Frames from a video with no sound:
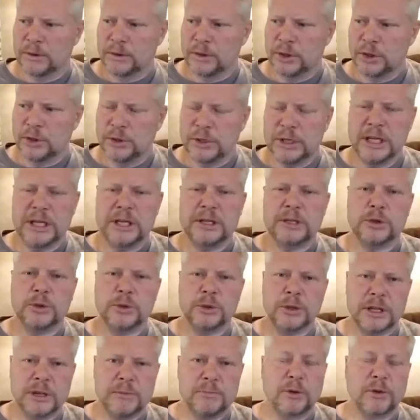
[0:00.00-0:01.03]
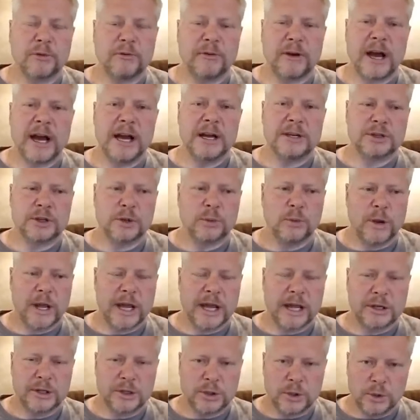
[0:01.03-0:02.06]
you need to improvise a
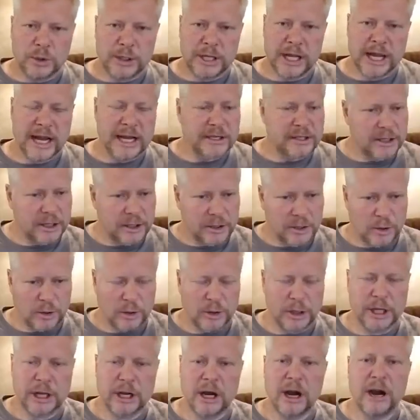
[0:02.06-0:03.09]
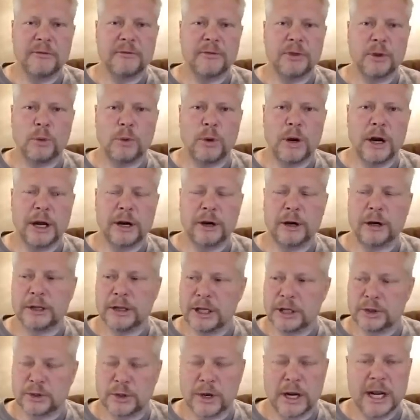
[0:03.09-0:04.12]
way to test. Turning off the water and
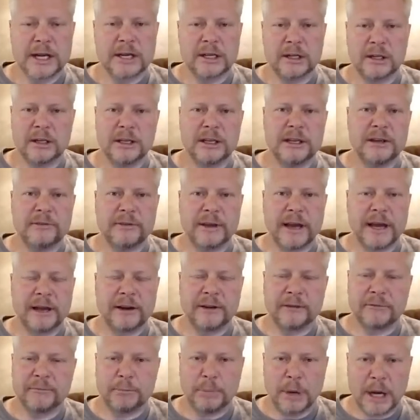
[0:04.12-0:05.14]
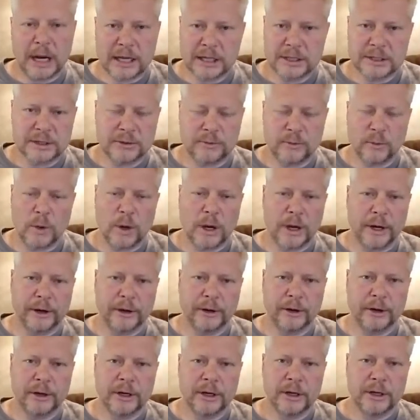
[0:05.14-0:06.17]
then trying to live out of buckets of
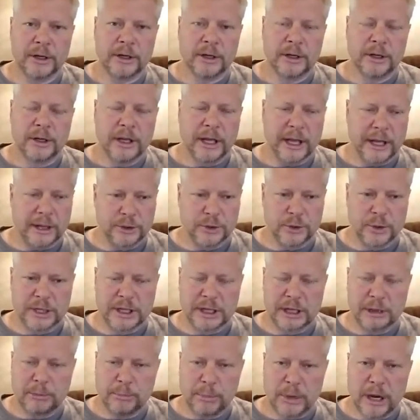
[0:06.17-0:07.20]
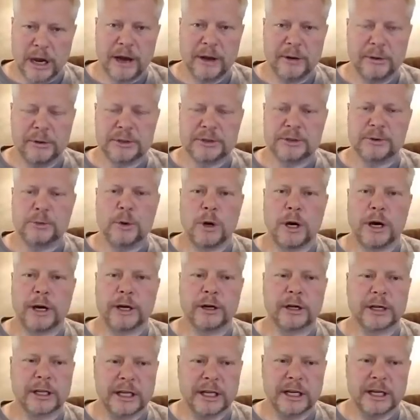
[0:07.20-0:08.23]
water and drinking bottles of
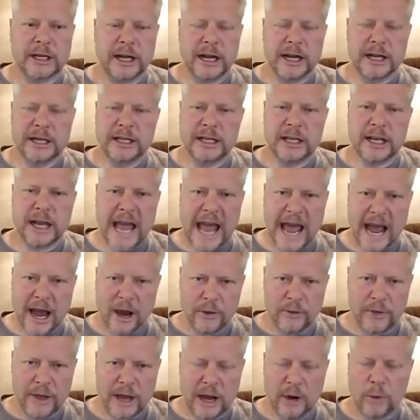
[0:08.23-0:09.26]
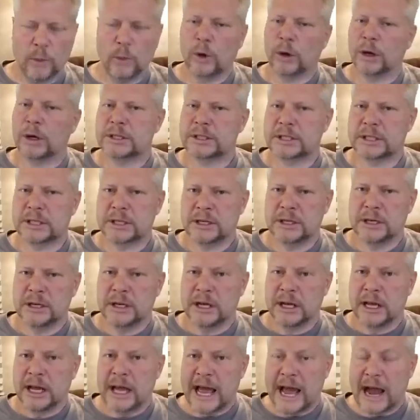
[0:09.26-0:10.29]
water and get an idea how that works,
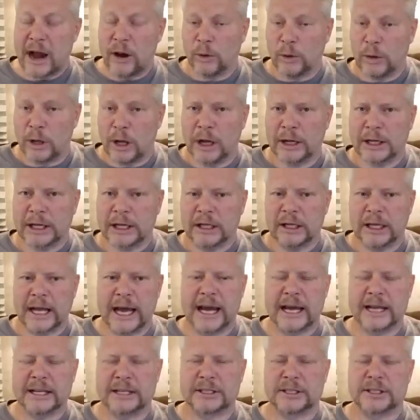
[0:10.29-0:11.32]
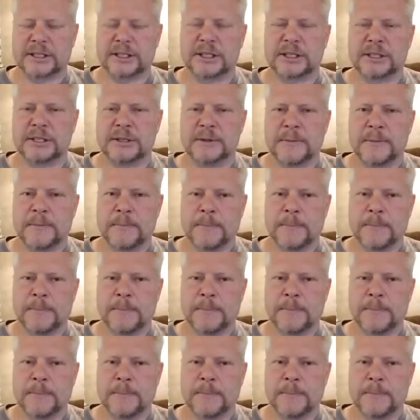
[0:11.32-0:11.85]
how long it lasts.